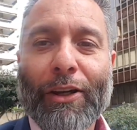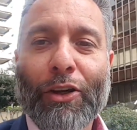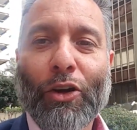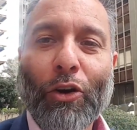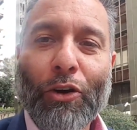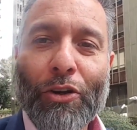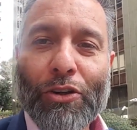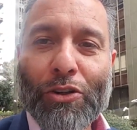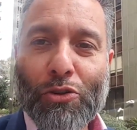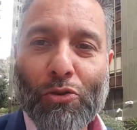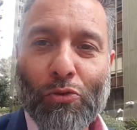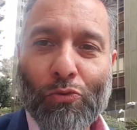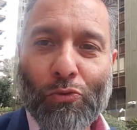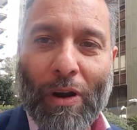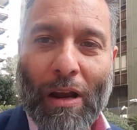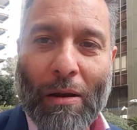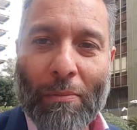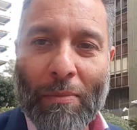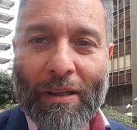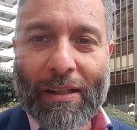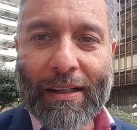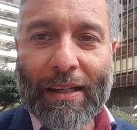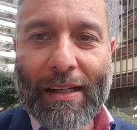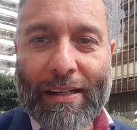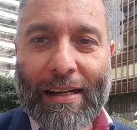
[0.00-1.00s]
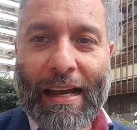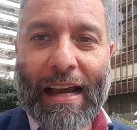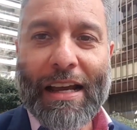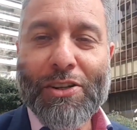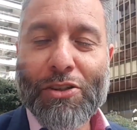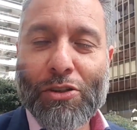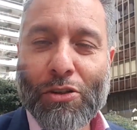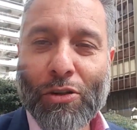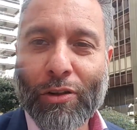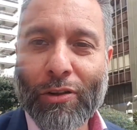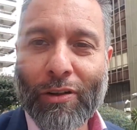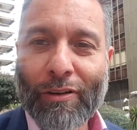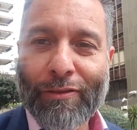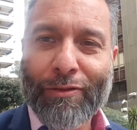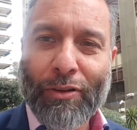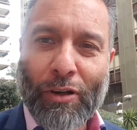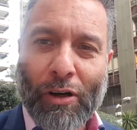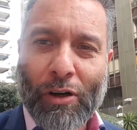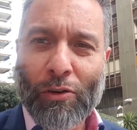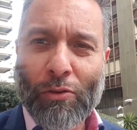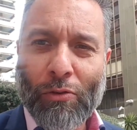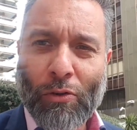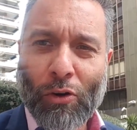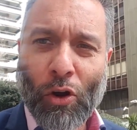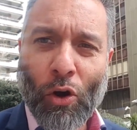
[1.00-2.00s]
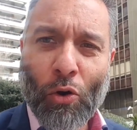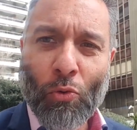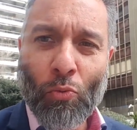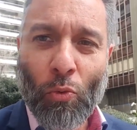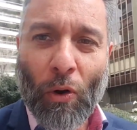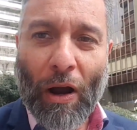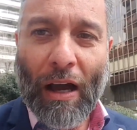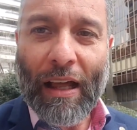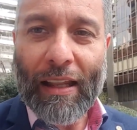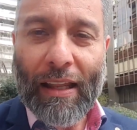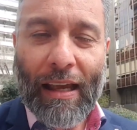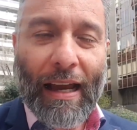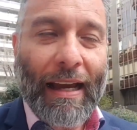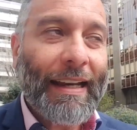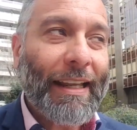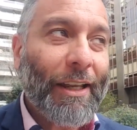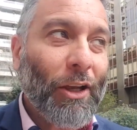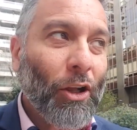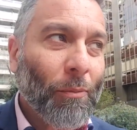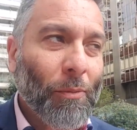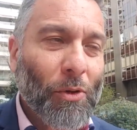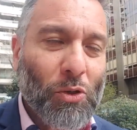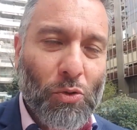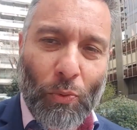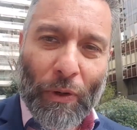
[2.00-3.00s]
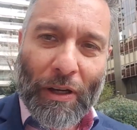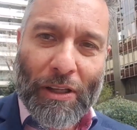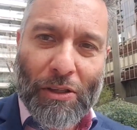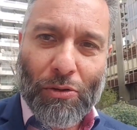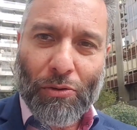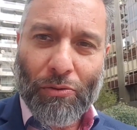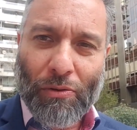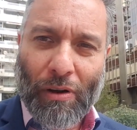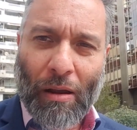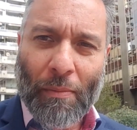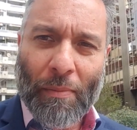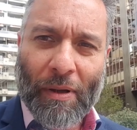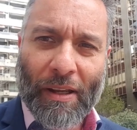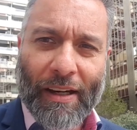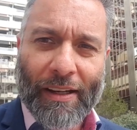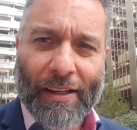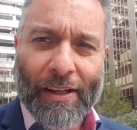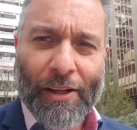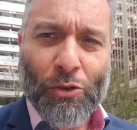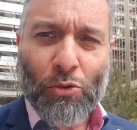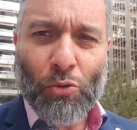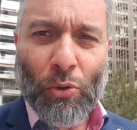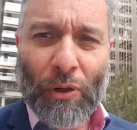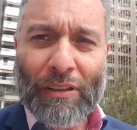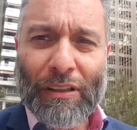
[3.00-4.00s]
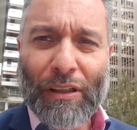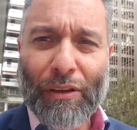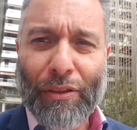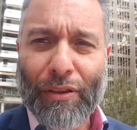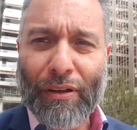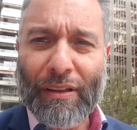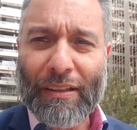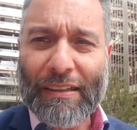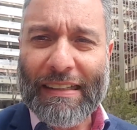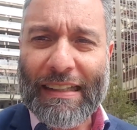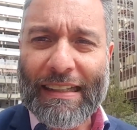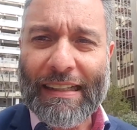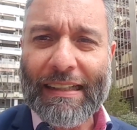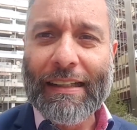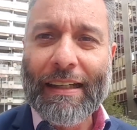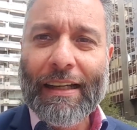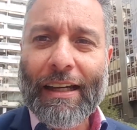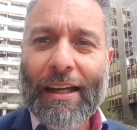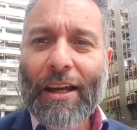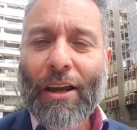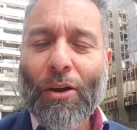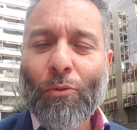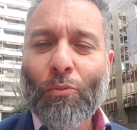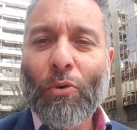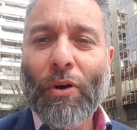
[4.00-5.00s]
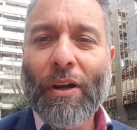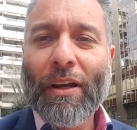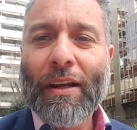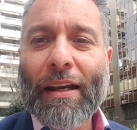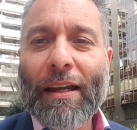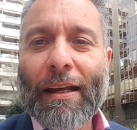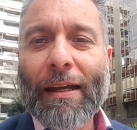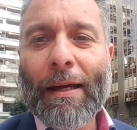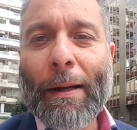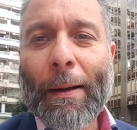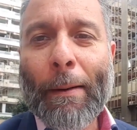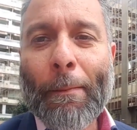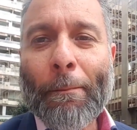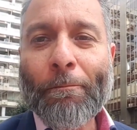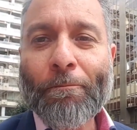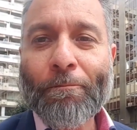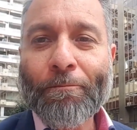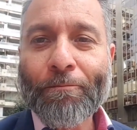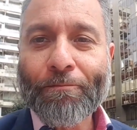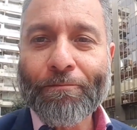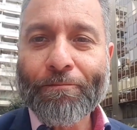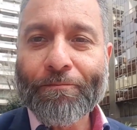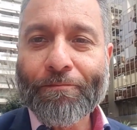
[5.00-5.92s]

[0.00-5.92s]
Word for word: going to Real Madrid has done it for a long while and he almost went to Real Madrid in 2013 when um,